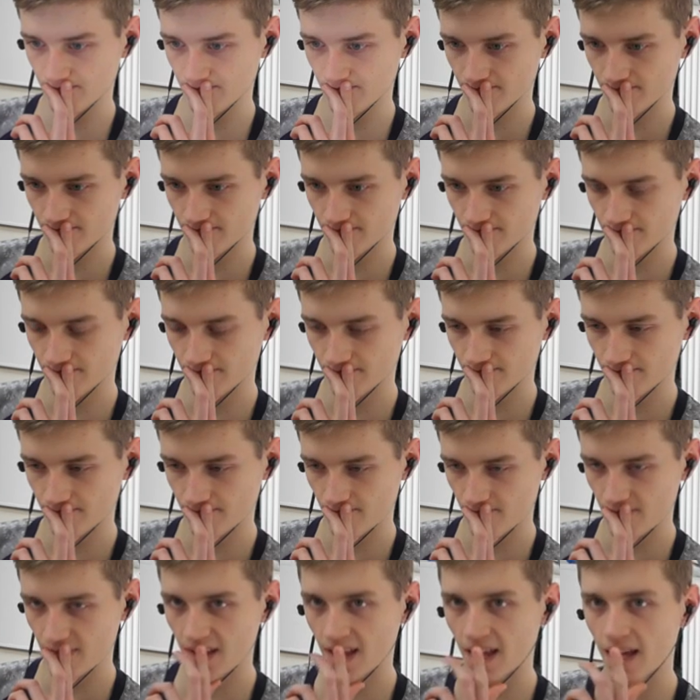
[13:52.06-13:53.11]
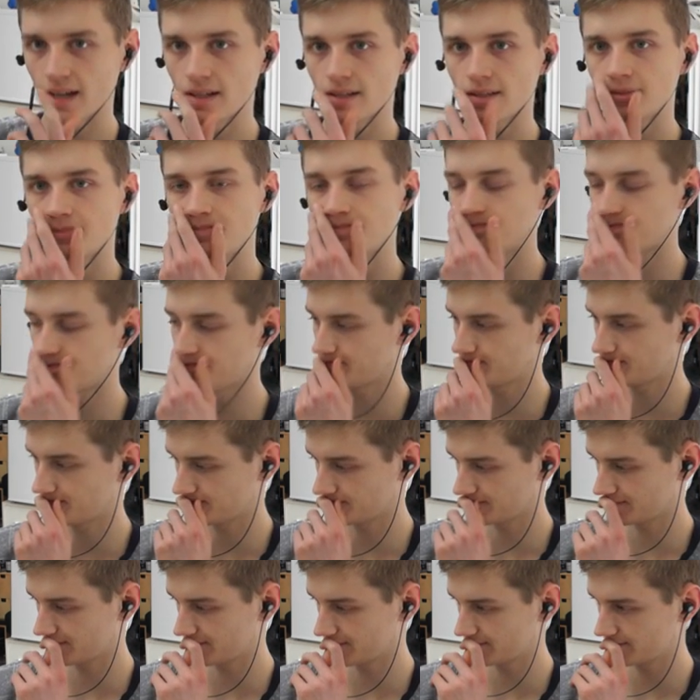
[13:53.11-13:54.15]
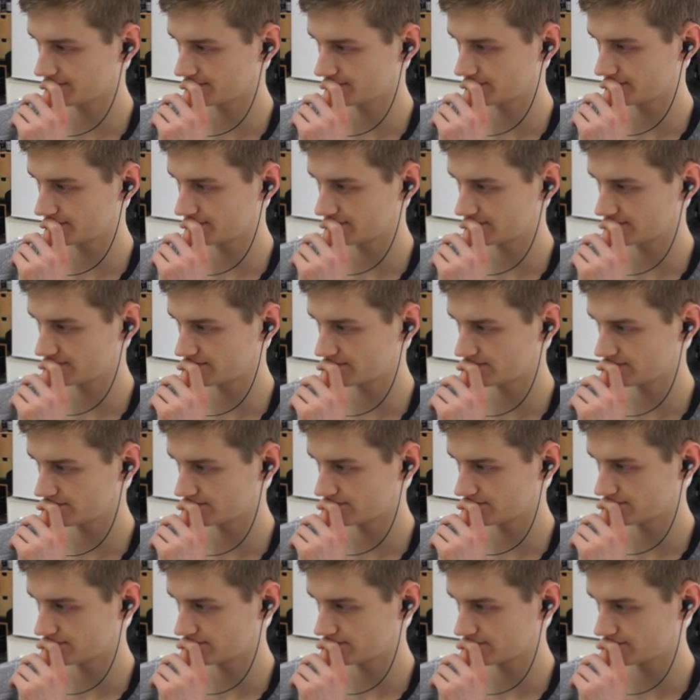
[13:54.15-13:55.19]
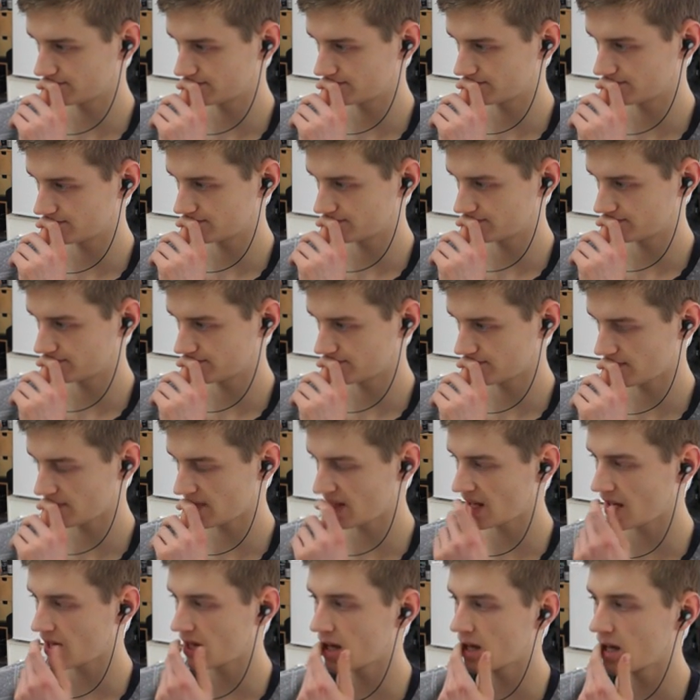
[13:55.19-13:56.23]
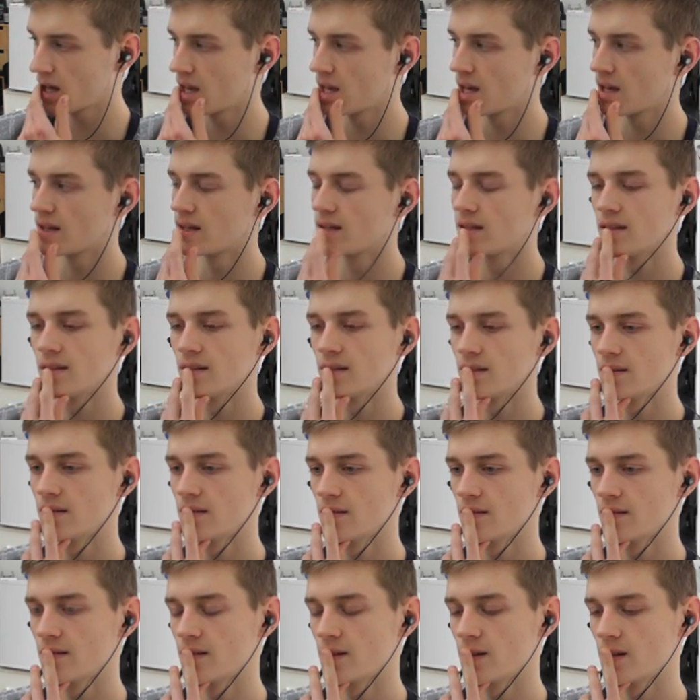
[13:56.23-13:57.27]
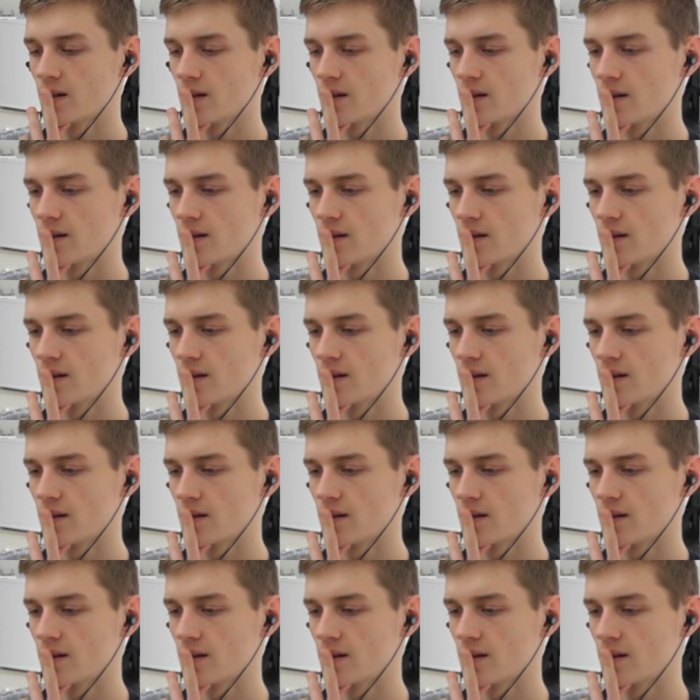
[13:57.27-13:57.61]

No one is speaking in this clip.